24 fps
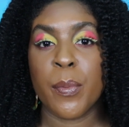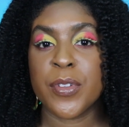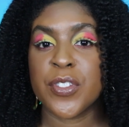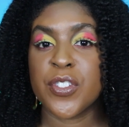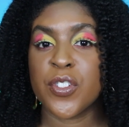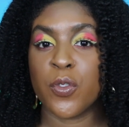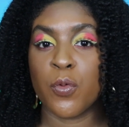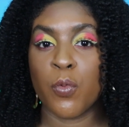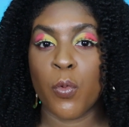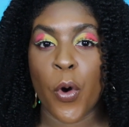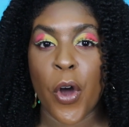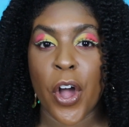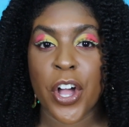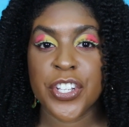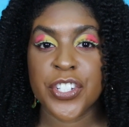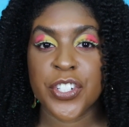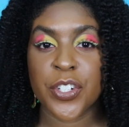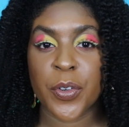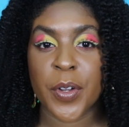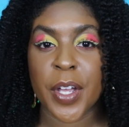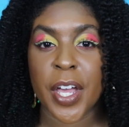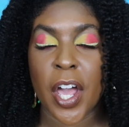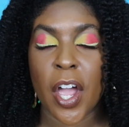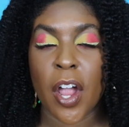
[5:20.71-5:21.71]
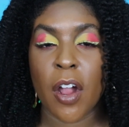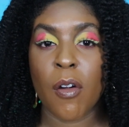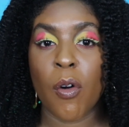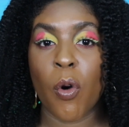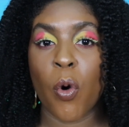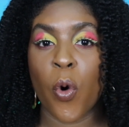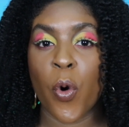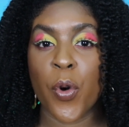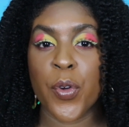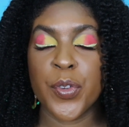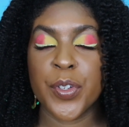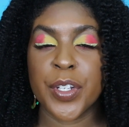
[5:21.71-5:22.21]
to wash your hair,
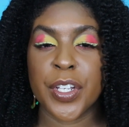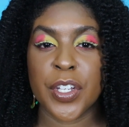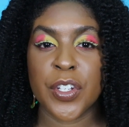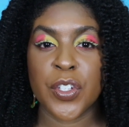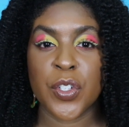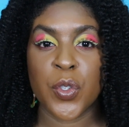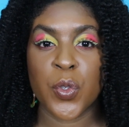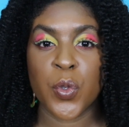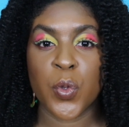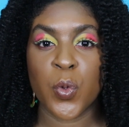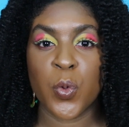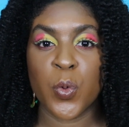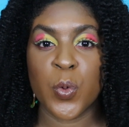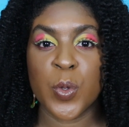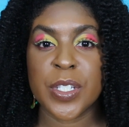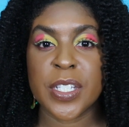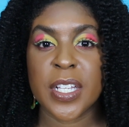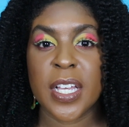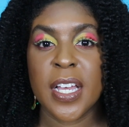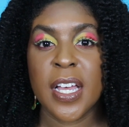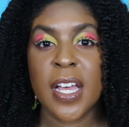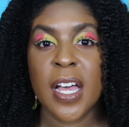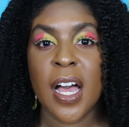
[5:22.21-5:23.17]
or you can use